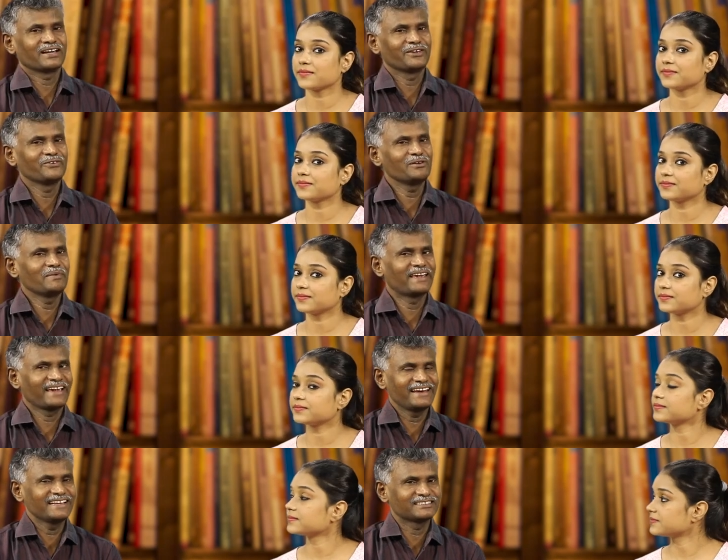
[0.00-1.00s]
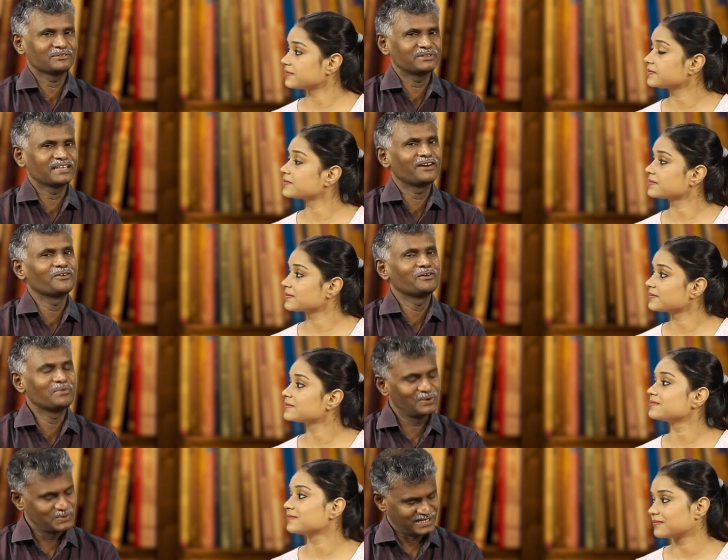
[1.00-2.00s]
Speaker 1: okay you will be gaining something and you
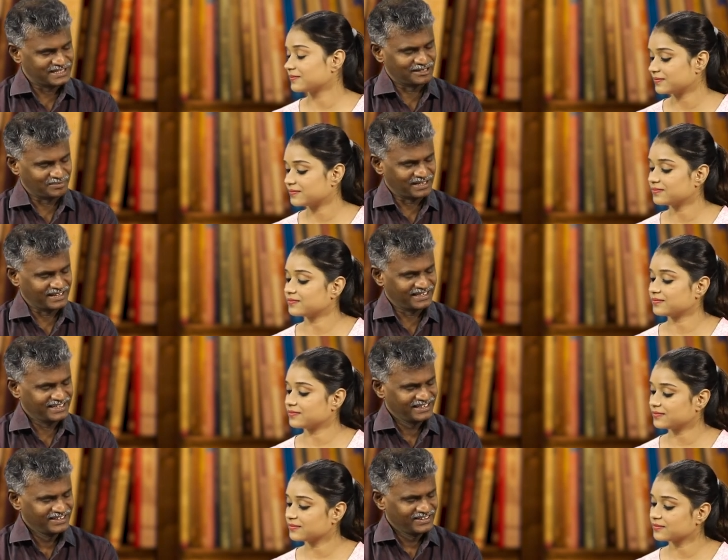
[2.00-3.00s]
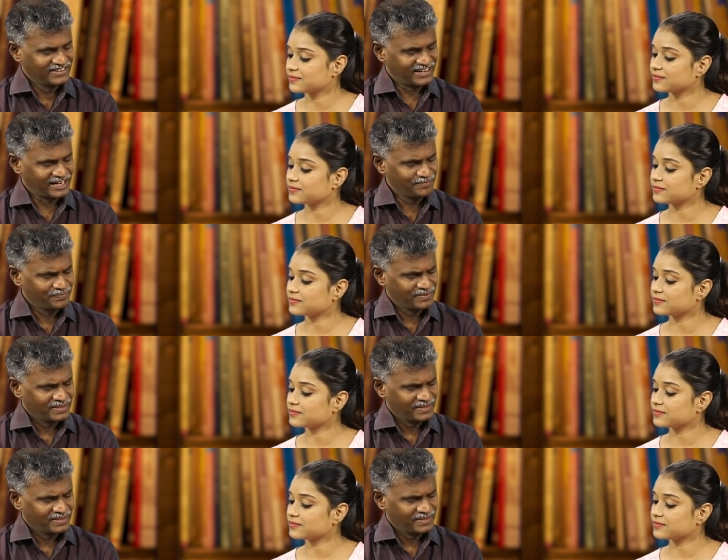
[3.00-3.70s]
will be losing something okay